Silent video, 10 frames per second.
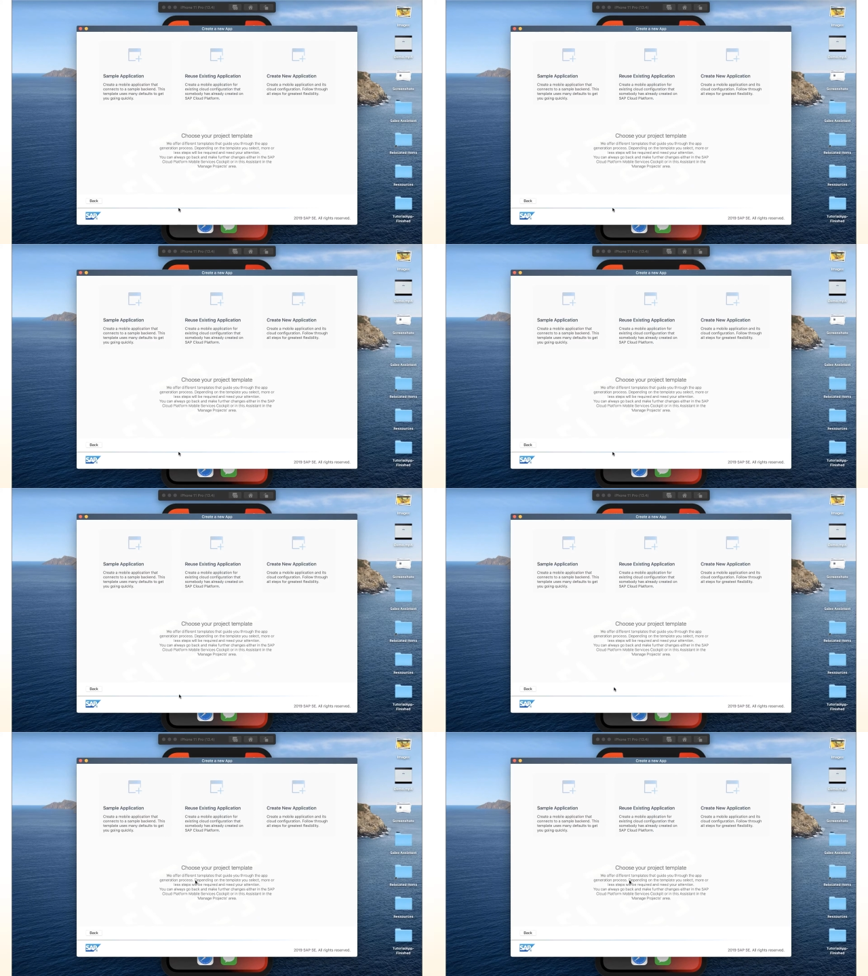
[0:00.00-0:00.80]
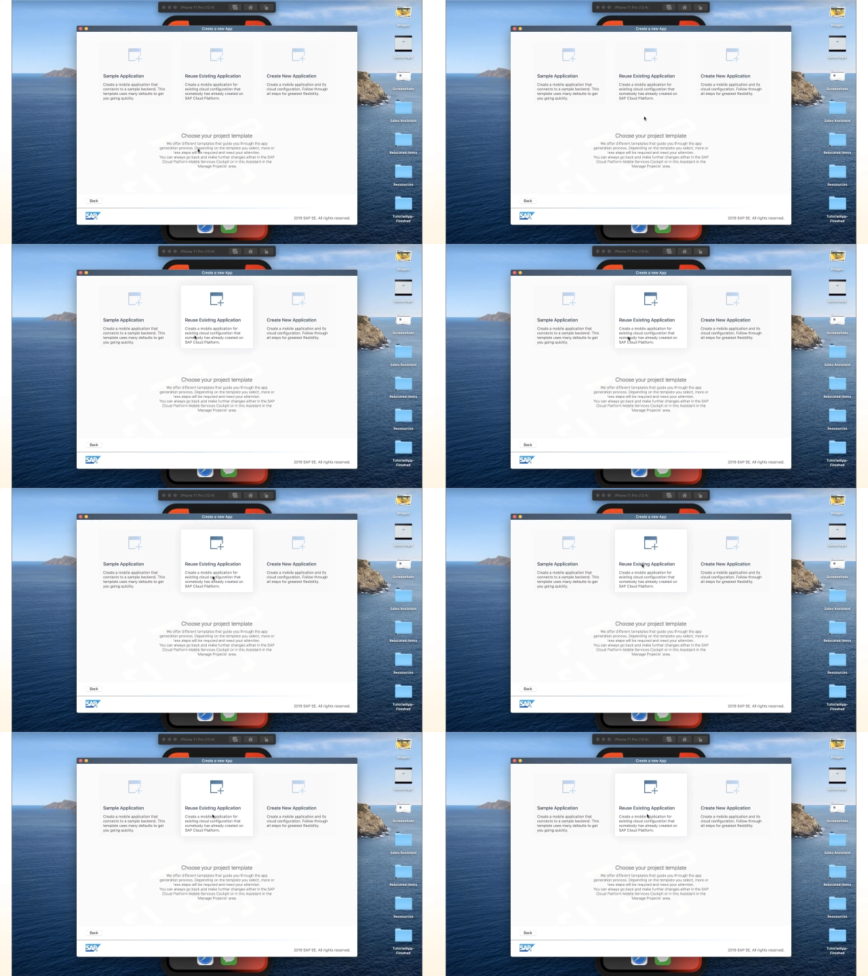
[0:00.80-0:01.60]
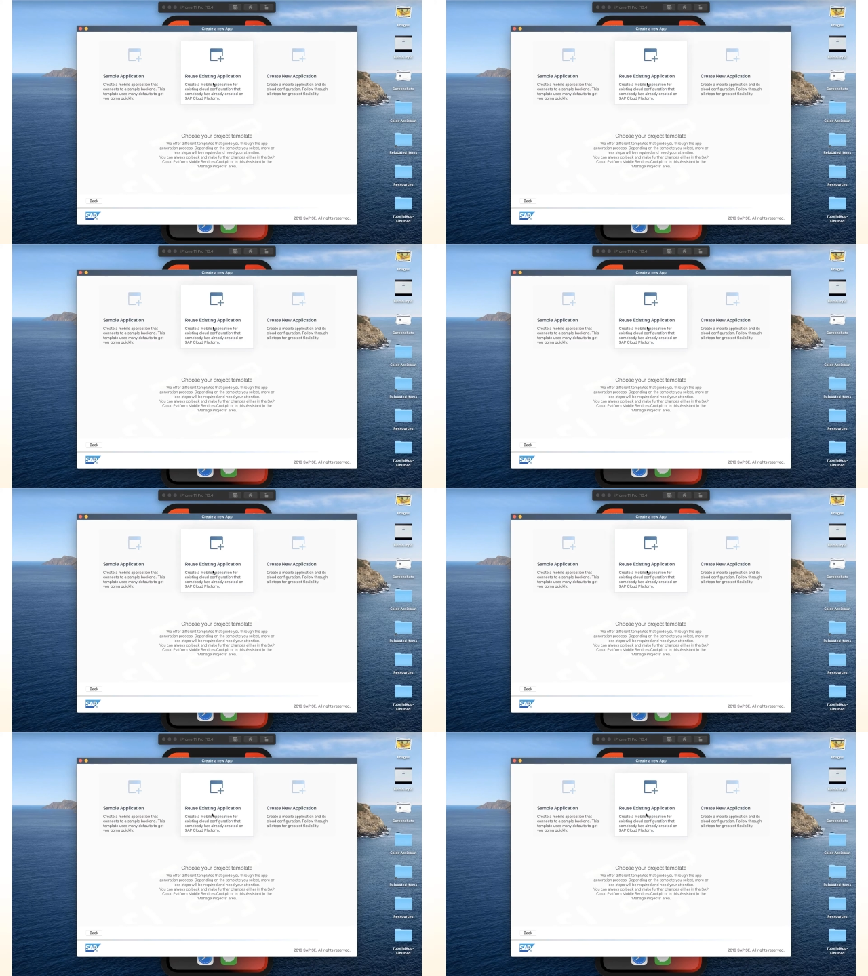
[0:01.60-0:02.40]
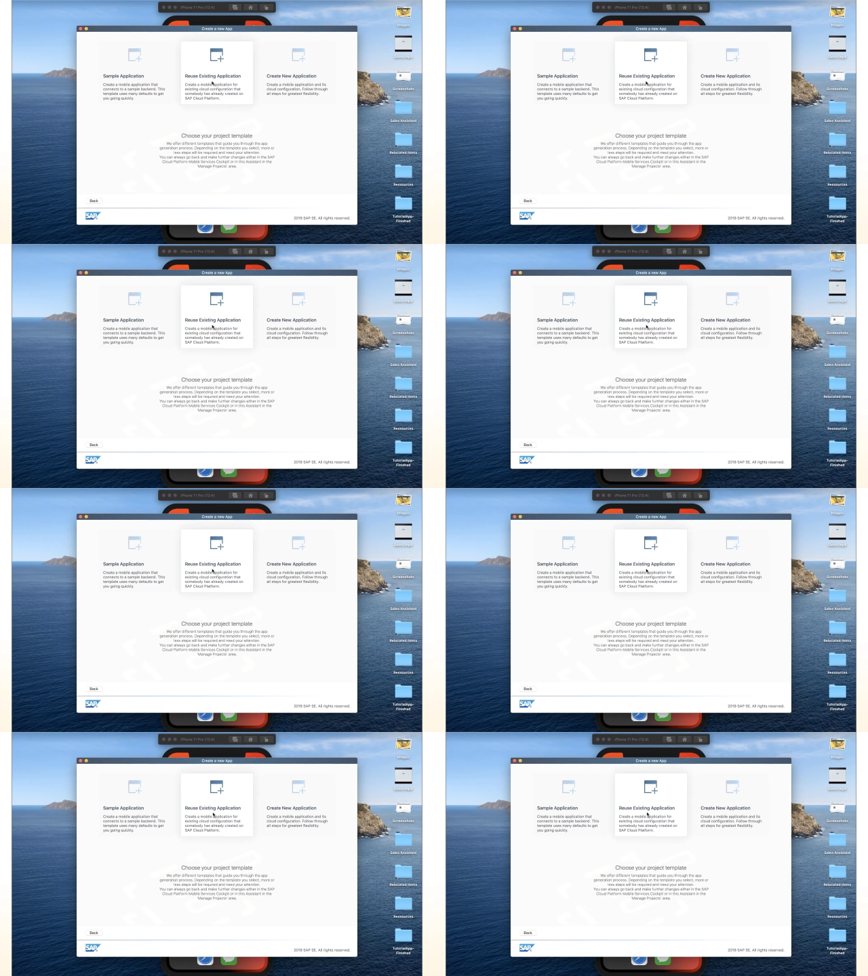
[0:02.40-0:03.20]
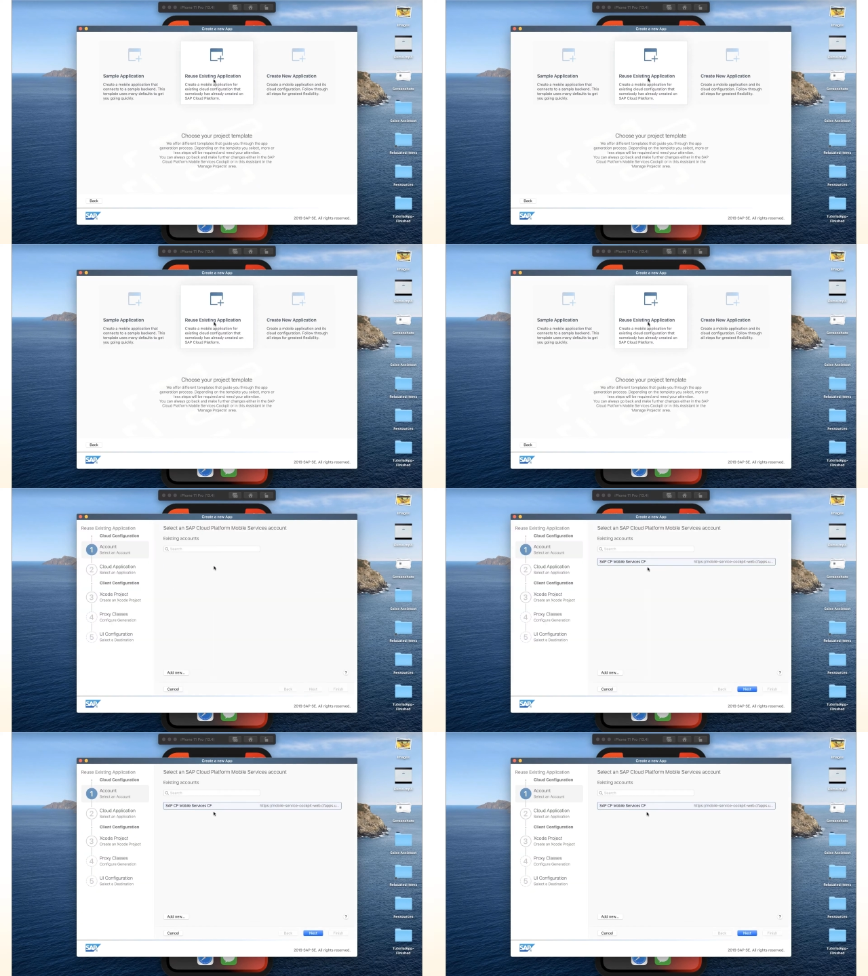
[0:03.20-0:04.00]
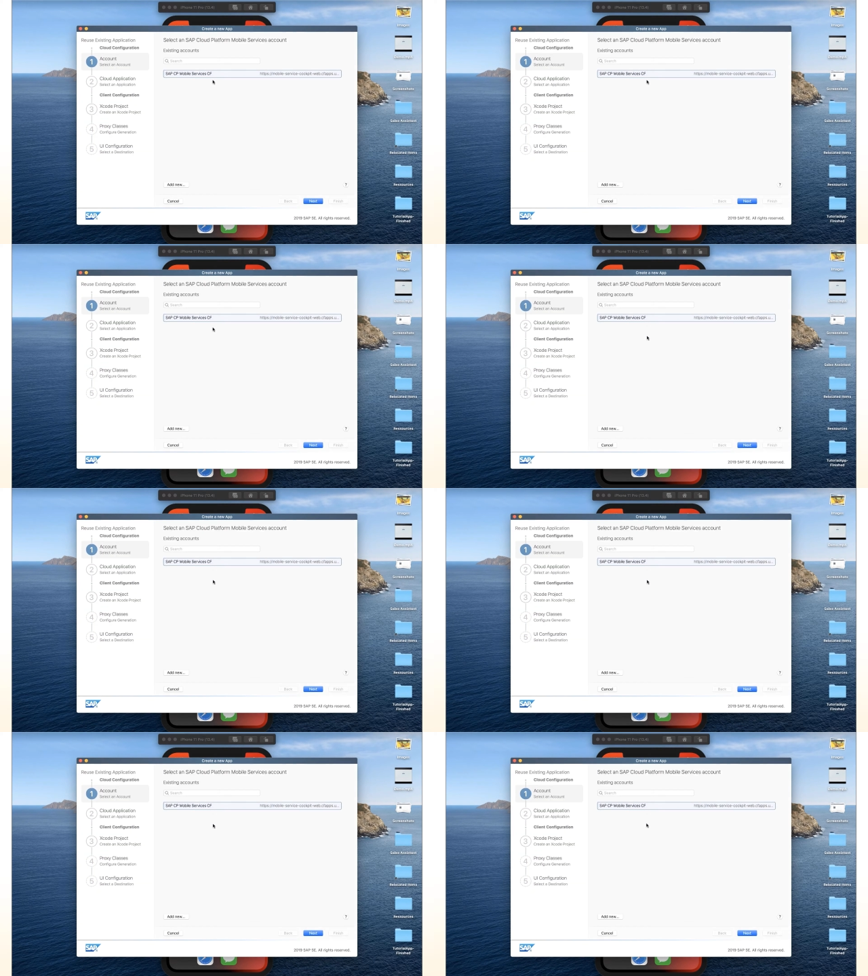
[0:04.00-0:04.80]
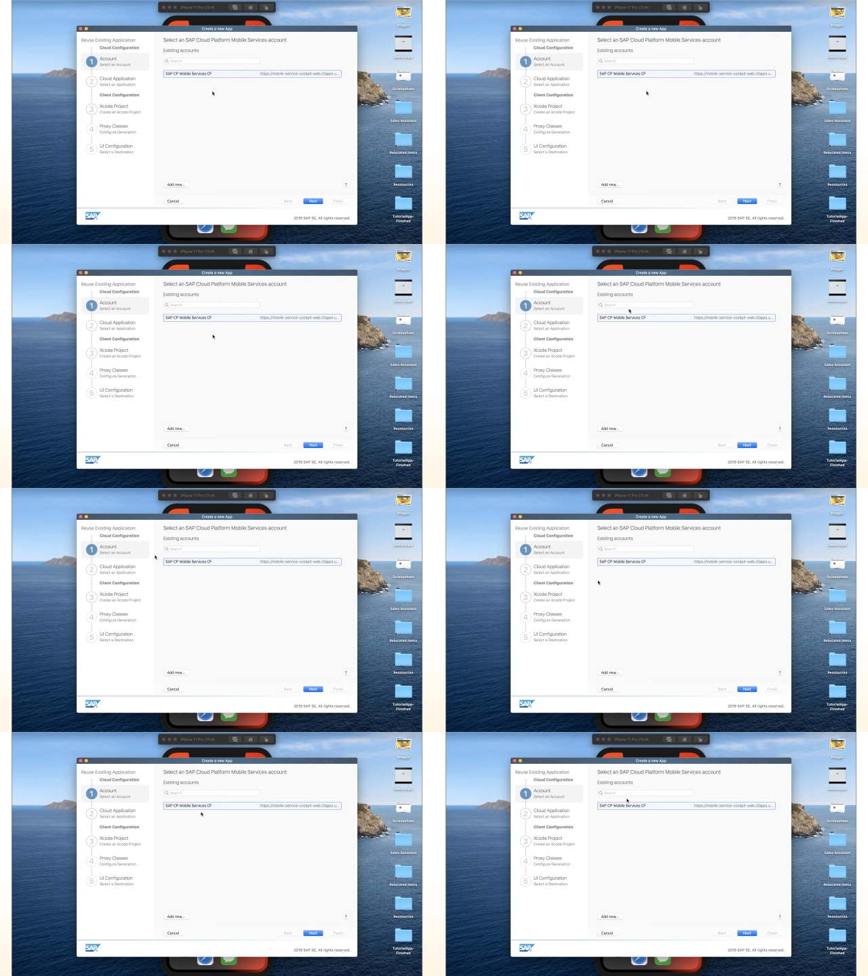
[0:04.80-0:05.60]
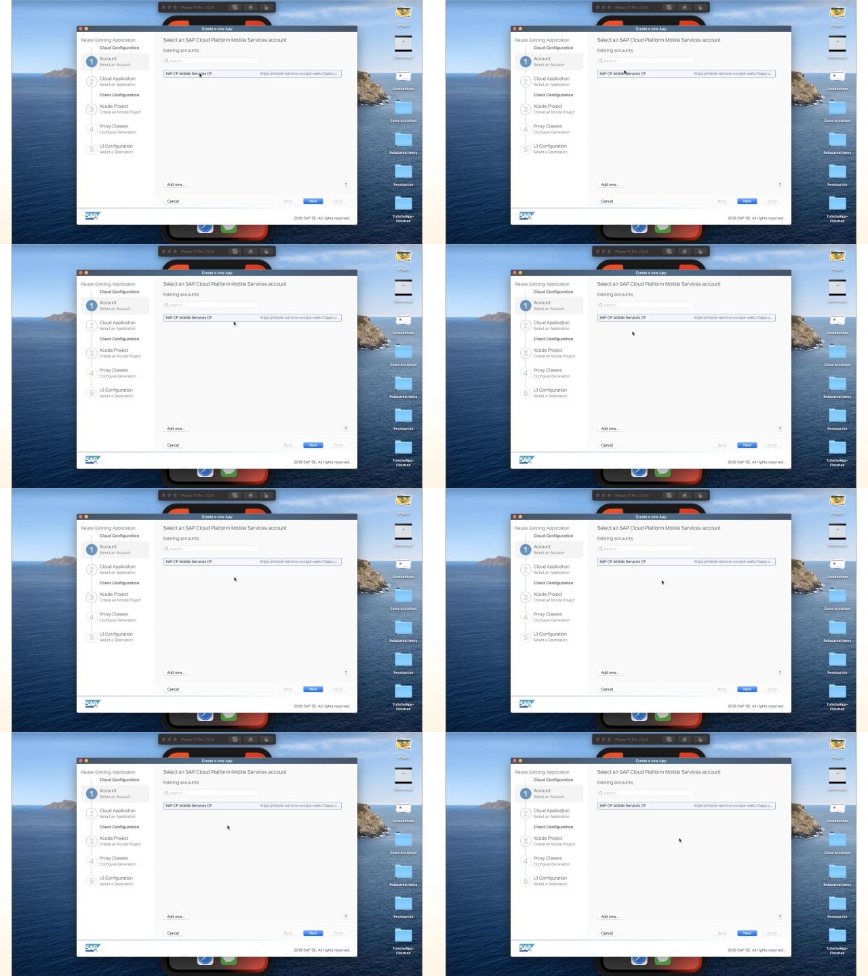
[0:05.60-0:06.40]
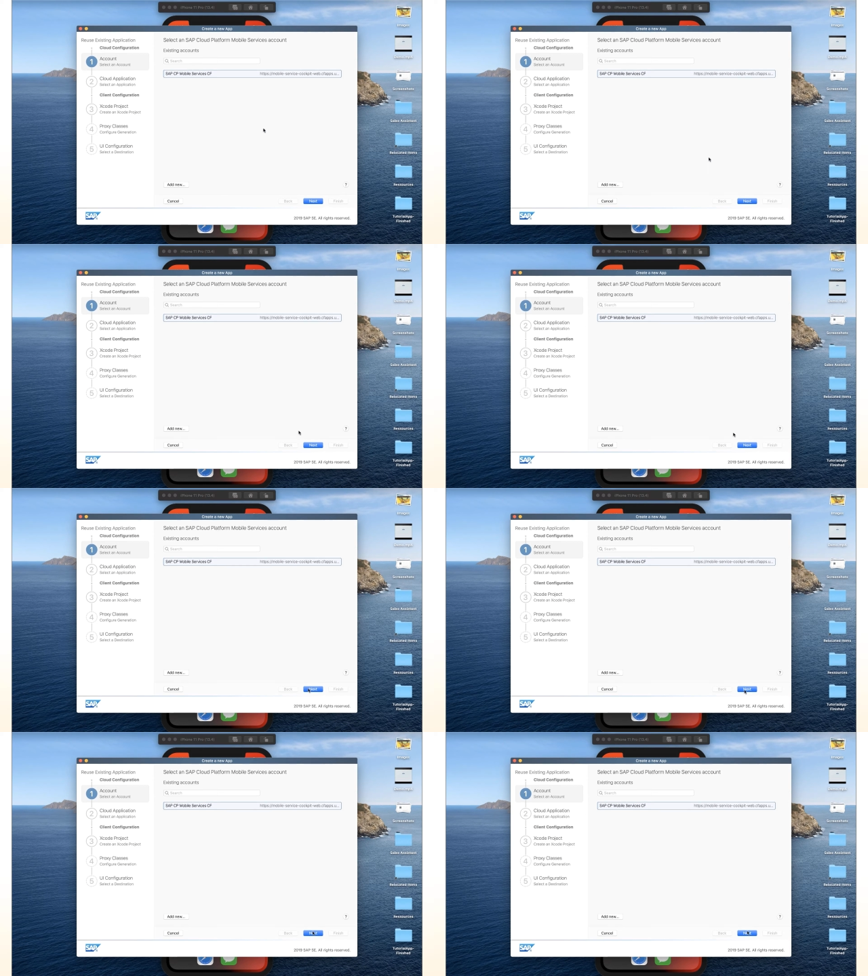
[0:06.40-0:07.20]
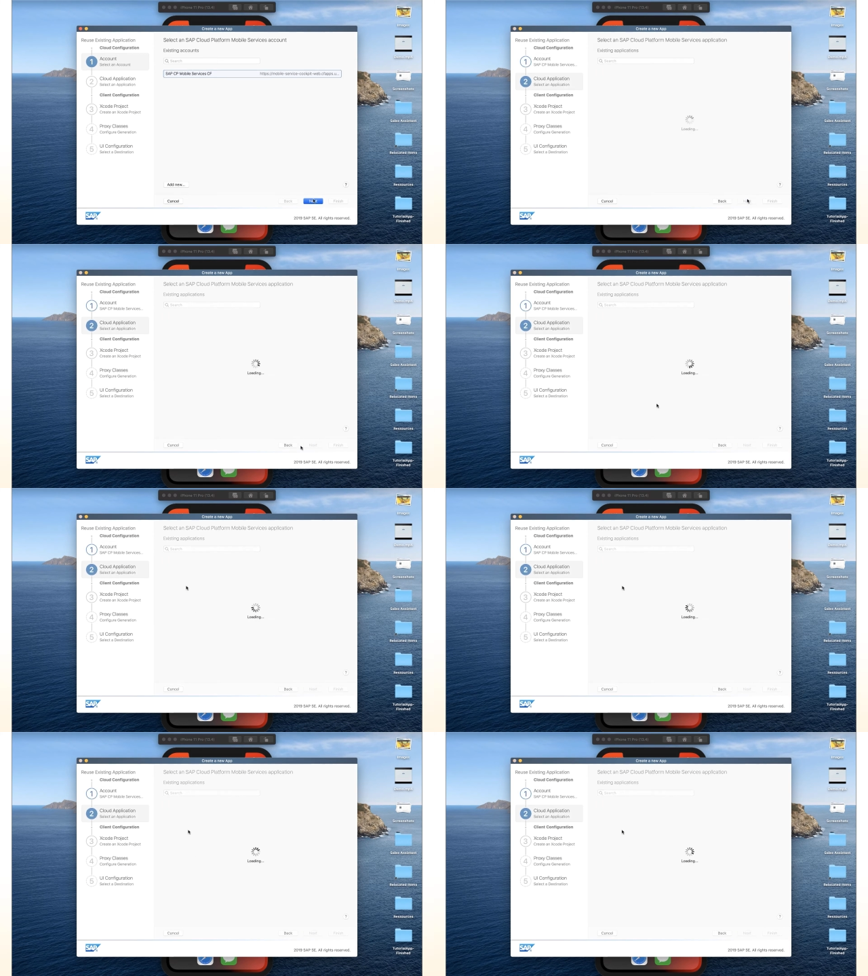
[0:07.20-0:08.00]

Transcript: Nobody's mouth can be seen.